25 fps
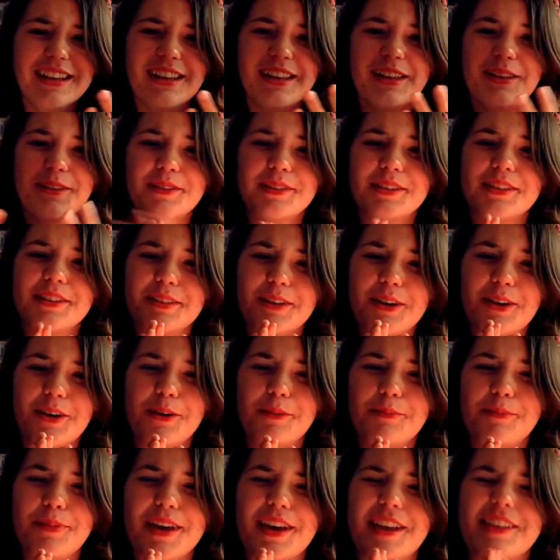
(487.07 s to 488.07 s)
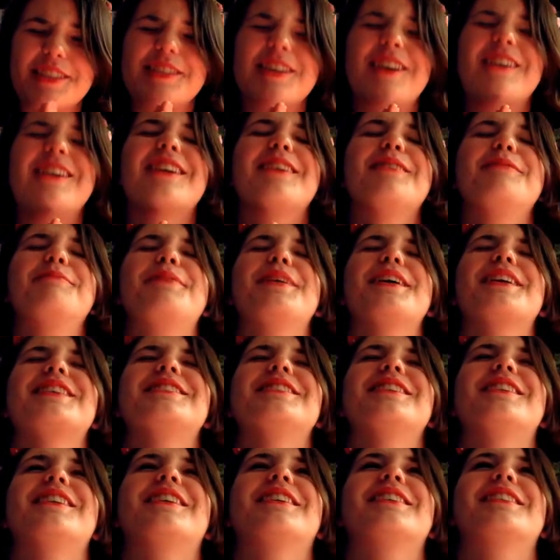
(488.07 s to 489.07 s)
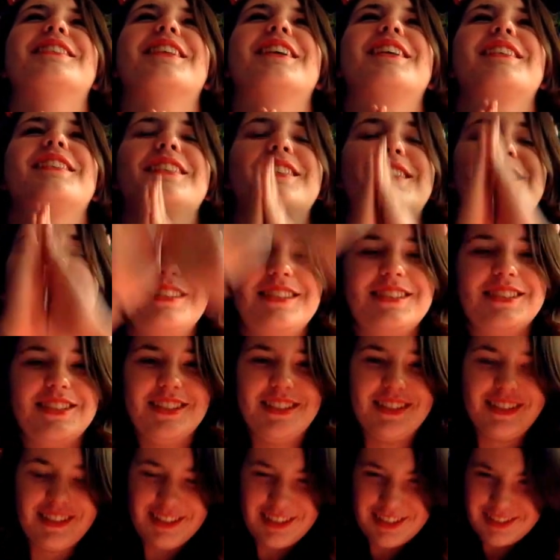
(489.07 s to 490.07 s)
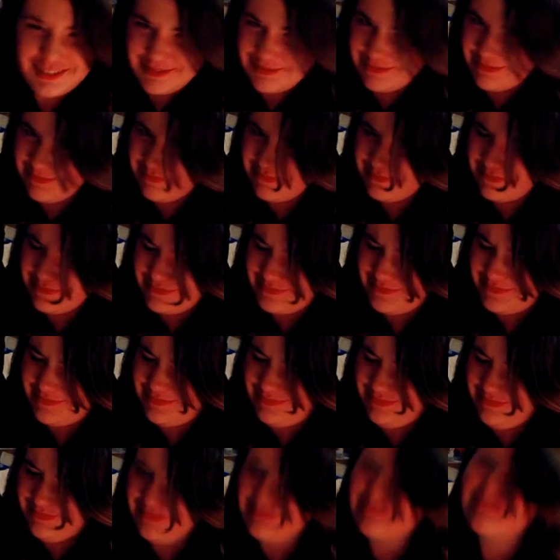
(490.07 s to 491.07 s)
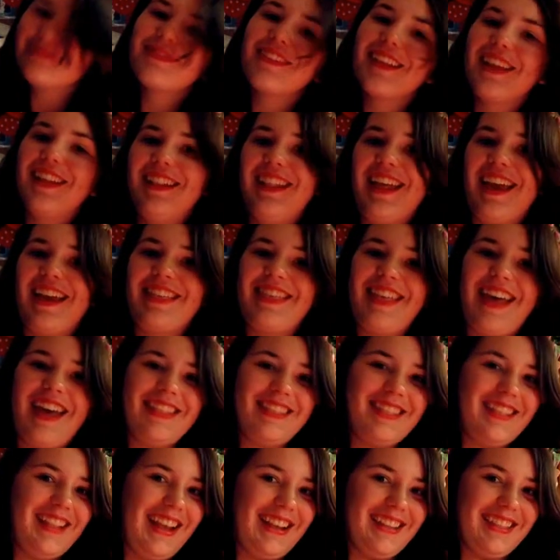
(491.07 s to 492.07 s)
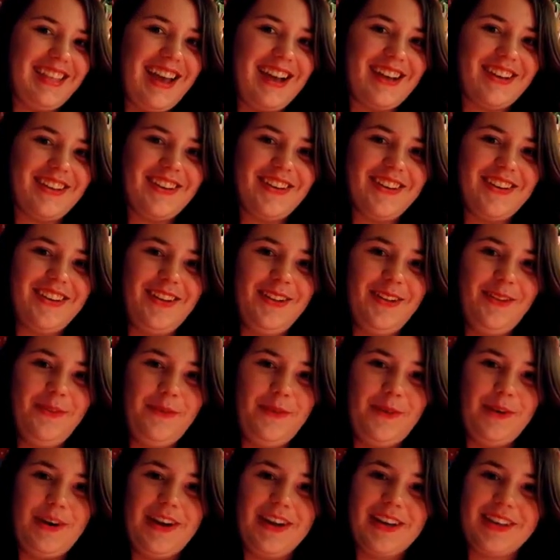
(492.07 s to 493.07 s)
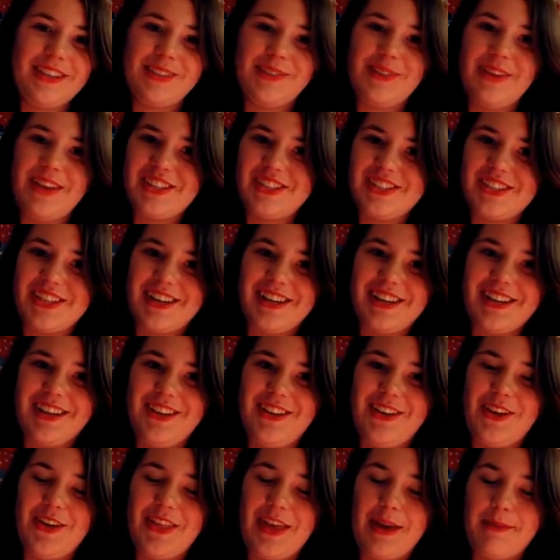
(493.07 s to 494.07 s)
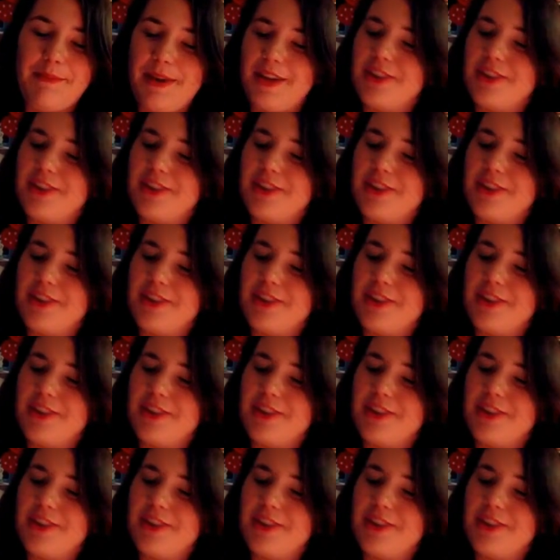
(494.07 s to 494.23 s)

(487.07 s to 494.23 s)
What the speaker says: Pixar. It's just... like that girl wearing a sweatshirt, you know that